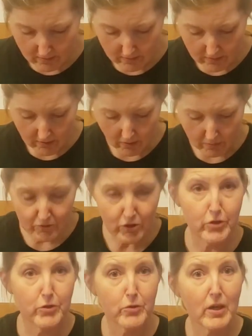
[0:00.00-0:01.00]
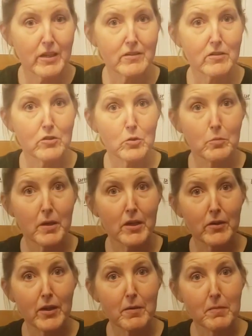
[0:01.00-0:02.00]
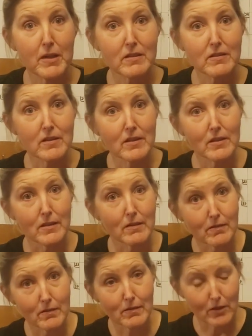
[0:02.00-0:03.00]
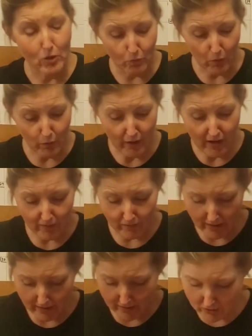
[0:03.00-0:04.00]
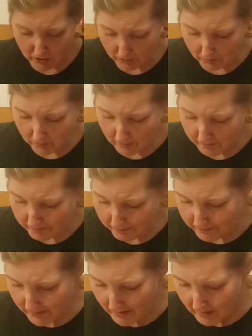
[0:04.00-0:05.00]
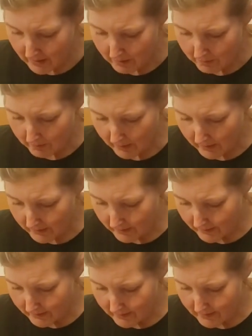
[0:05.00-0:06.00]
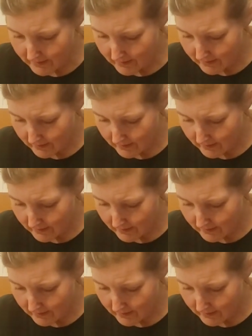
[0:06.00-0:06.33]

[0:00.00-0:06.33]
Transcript: So I'm sure you guys would do better at mixing and you won't have that issue. But let's